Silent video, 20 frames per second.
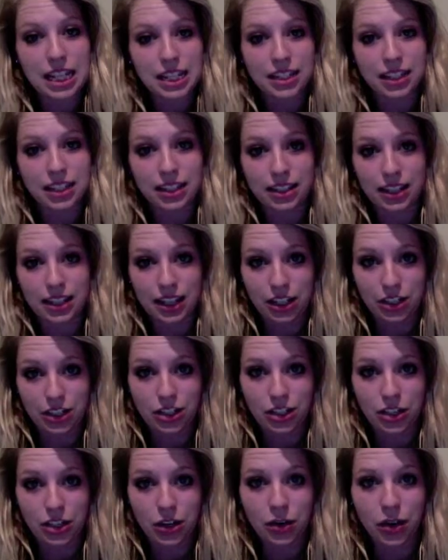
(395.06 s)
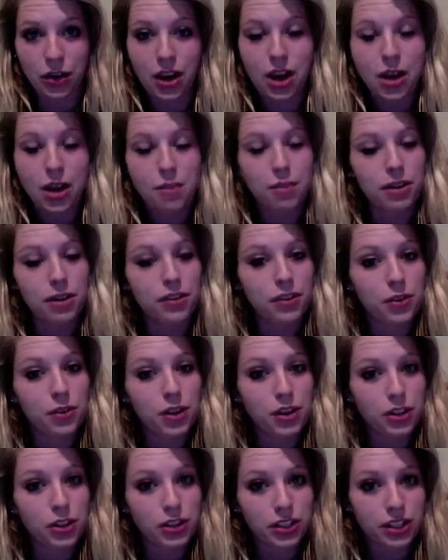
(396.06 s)
easiest thing to do, but if you
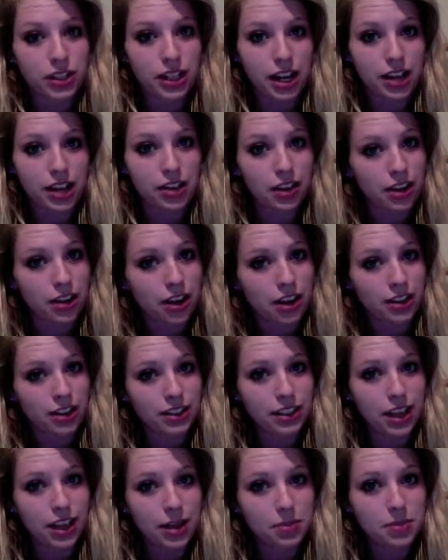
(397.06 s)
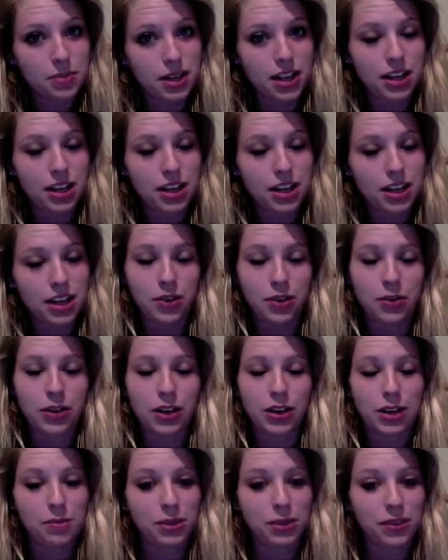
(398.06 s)
understand the concept and you are
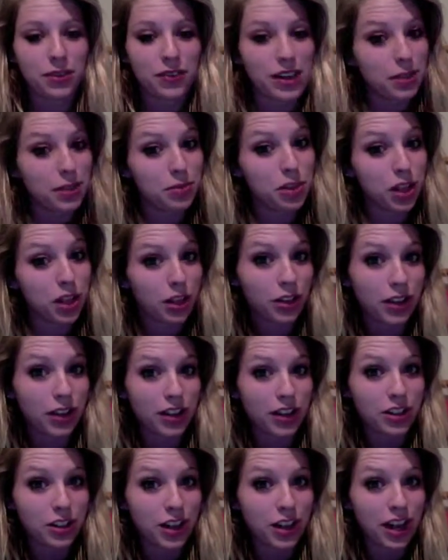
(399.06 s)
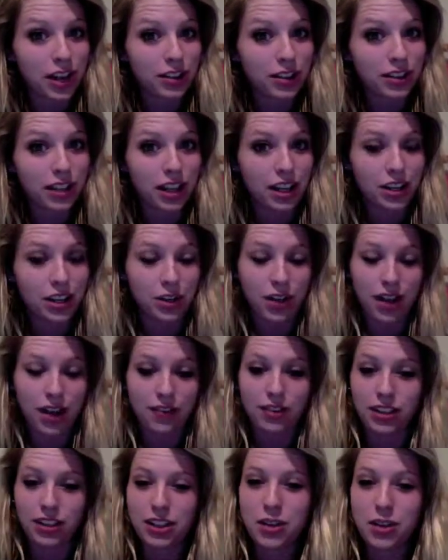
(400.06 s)
able to find some junk around your house and you have
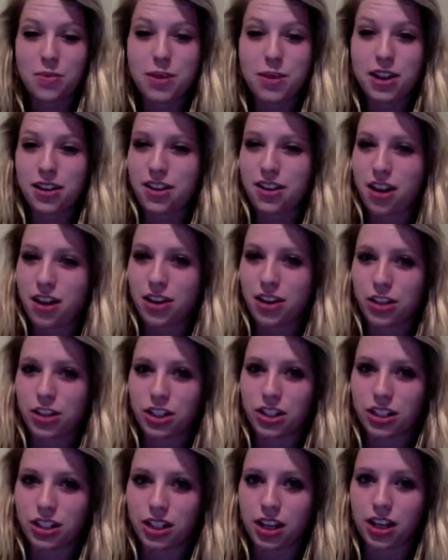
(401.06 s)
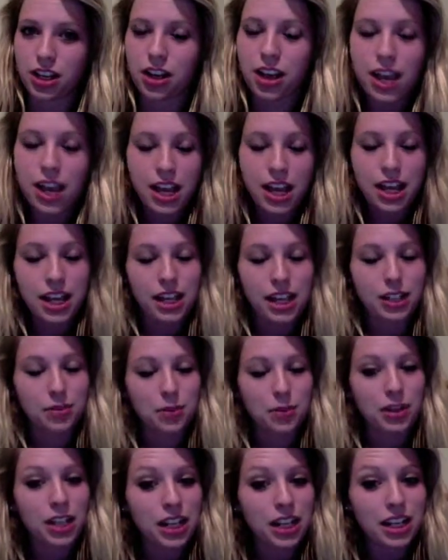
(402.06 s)
a little bit of knowledge and skill, it's
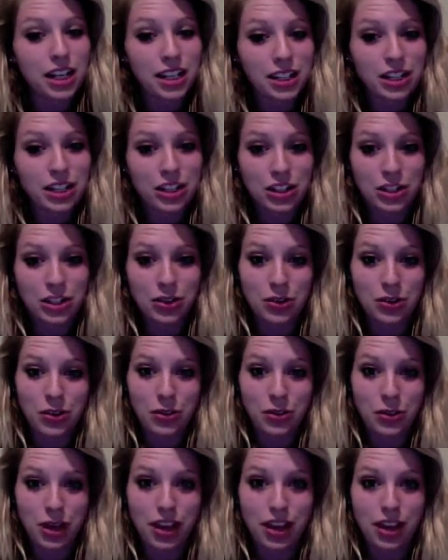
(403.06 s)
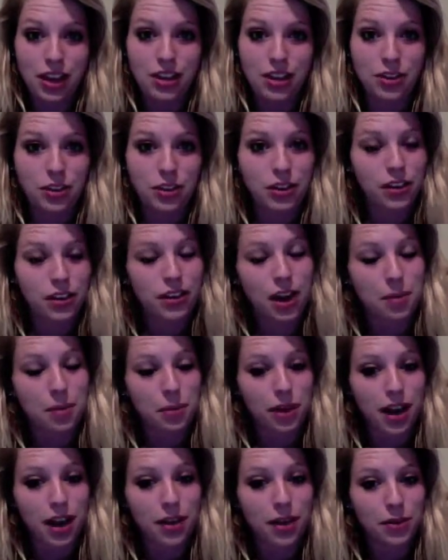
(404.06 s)
pretty easy to do on a weekend or a
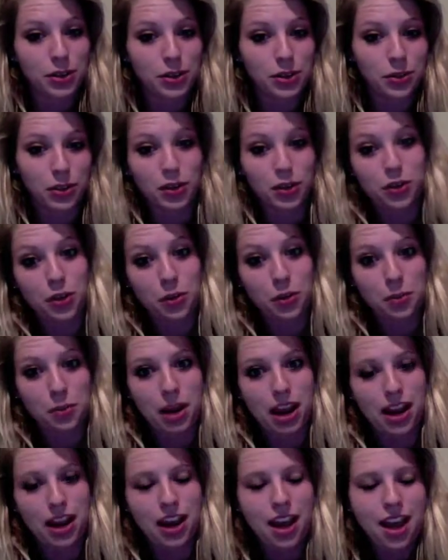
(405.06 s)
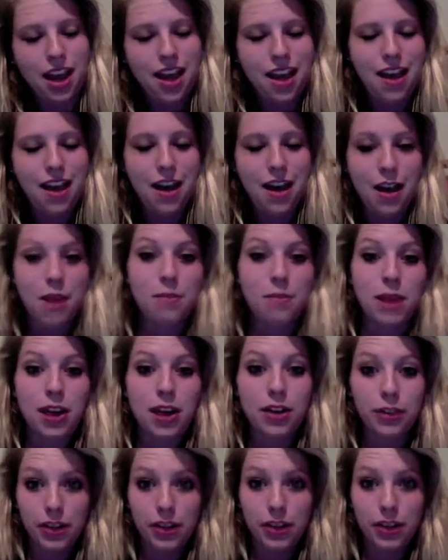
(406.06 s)
couple hours with your old man. My
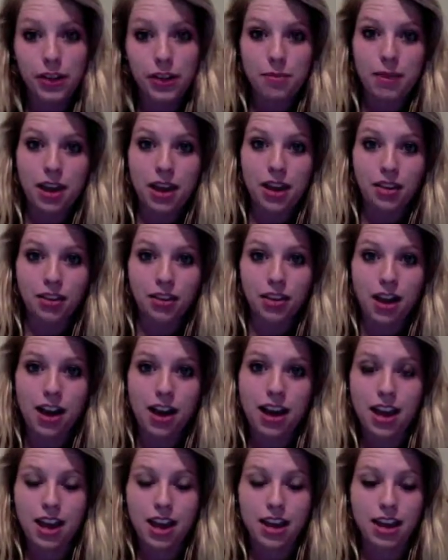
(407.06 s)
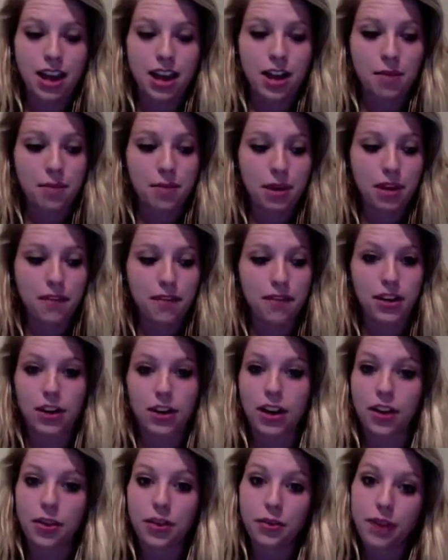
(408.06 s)
uncle helped me out a lot and helped me figure
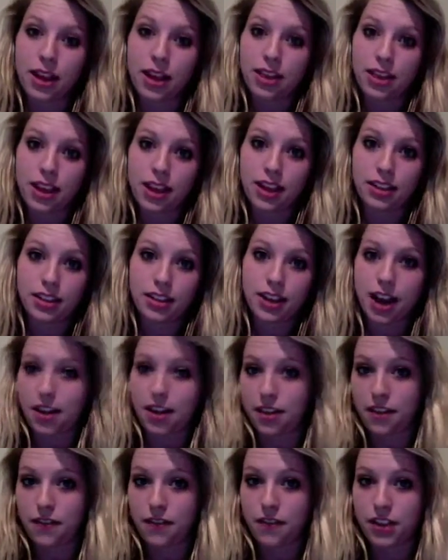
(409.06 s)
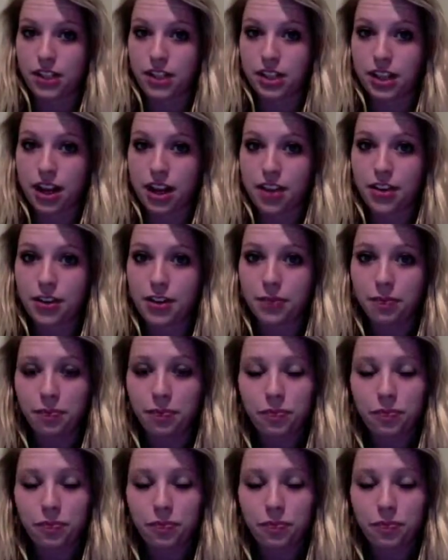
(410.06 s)
out the right things and how they fit together,